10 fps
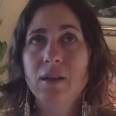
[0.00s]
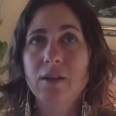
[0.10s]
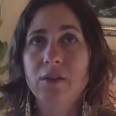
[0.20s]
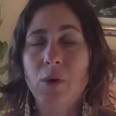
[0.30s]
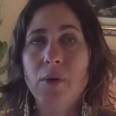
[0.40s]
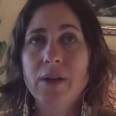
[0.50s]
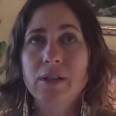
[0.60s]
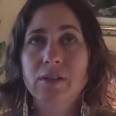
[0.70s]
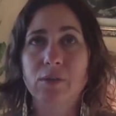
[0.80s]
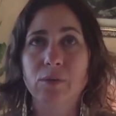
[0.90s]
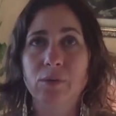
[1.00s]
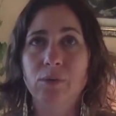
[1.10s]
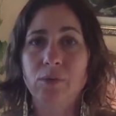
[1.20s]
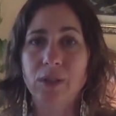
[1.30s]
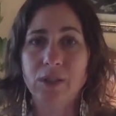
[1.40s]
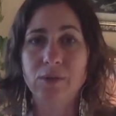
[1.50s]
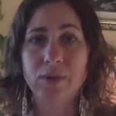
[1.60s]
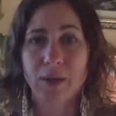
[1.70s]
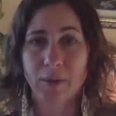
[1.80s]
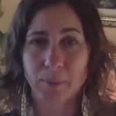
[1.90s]
going to lead you
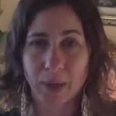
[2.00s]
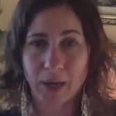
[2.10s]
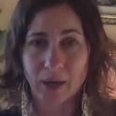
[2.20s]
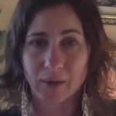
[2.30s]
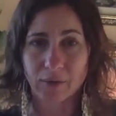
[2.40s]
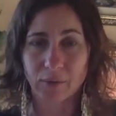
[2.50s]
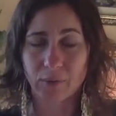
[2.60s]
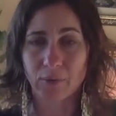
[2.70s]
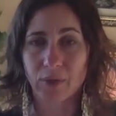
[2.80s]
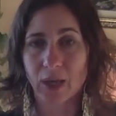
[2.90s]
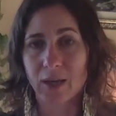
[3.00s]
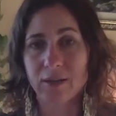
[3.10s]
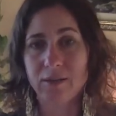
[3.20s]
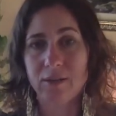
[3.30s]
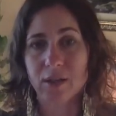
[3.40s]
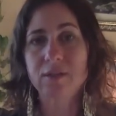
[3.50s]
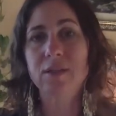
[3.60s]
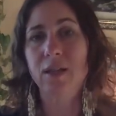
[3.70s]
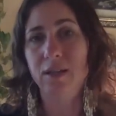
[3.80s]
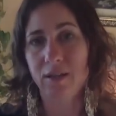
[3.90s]
down a path that
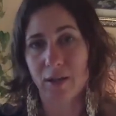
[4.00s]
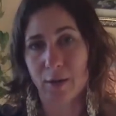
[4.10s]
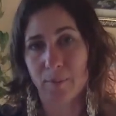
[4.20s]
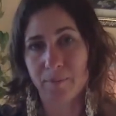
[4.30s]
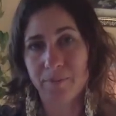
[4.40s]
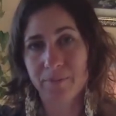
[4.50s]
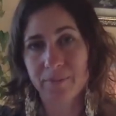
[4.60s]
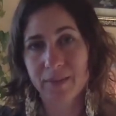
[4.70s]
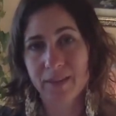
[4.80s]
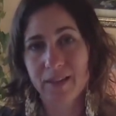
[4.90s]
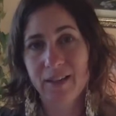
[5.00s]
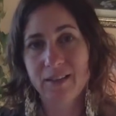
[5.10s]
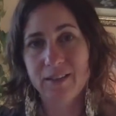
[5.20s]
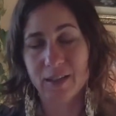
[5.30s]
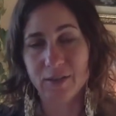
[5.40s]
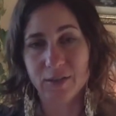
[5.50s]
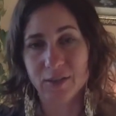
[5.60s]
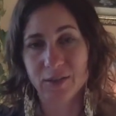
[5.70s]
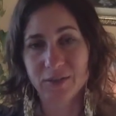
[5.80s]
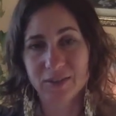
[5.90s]
doesn't end up 10
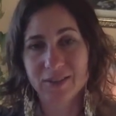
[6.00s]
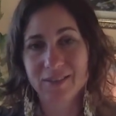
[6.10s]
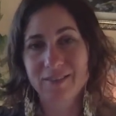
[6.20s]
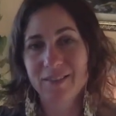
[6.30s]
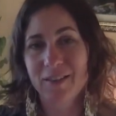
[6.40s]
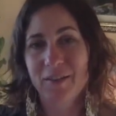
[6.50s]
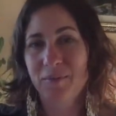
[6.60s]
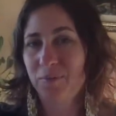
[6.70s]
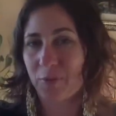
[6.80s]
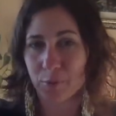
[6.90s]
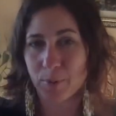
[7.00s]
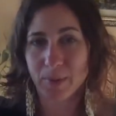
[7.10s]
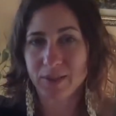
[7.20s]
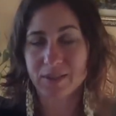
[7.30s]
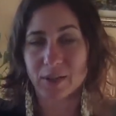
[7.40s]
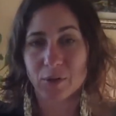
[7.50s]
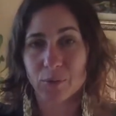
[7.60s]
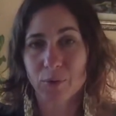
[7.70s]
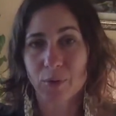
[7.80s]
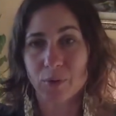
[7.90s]
years, 3 months down the
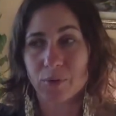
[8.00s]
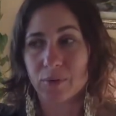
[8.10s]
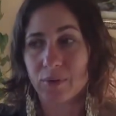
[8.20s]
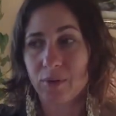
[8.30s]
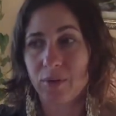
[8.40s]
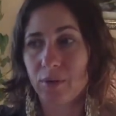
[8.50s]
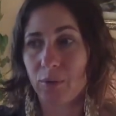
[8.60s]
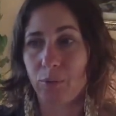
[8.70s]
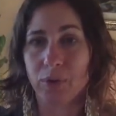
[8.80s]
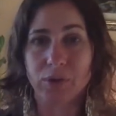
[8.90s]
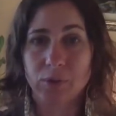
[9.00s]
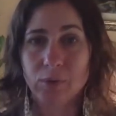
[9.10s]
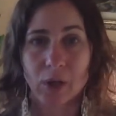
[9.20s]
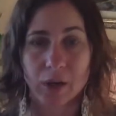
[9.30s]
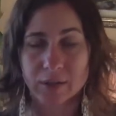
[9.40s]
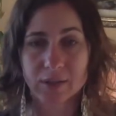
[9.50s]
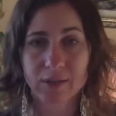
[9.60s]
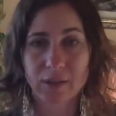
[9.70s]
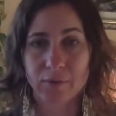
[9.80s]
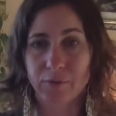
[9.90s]
road with you lost
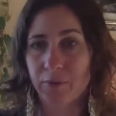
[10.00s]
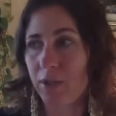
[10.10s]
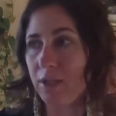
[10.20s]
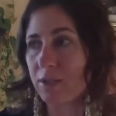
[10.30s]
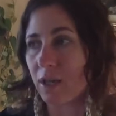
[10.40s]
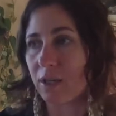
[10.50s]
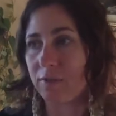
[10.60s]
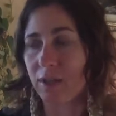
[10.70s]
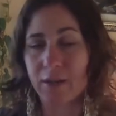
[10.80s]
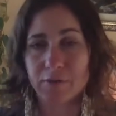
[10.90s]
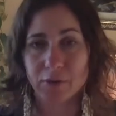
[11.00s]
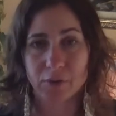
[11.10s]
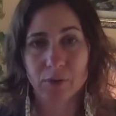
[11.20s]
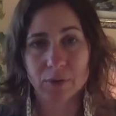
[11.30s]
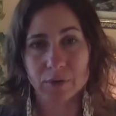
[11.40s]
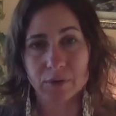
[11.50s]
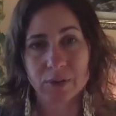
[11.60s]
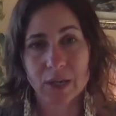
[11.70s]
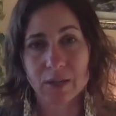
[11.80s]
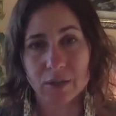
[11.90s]
inside of a life that you don't
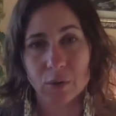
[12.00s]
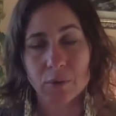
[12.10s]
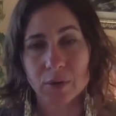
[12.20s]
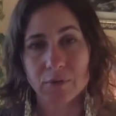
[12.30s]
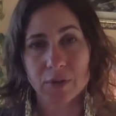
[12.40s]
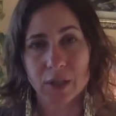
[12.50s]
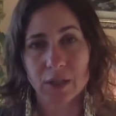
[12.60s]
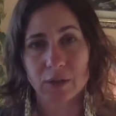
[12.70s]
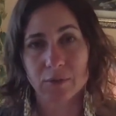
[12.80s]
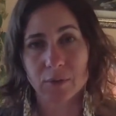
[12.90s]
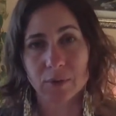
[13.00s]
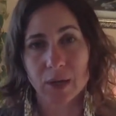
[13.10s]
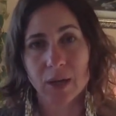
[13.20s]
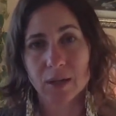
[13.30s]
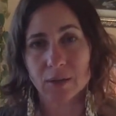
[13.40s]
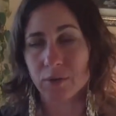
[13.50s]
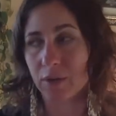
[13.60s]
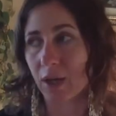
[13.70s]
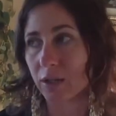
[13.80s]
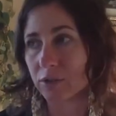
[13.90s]
understand and you don't really feel like you've created or
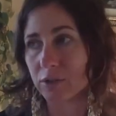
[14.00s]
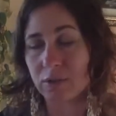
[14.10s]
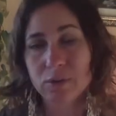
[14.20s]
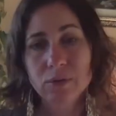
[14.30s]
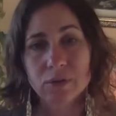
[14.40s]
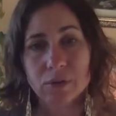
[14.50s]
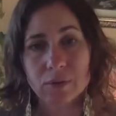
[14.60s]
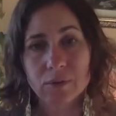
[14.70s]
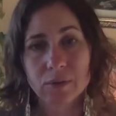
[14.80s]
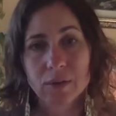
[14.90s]
that actually suits you.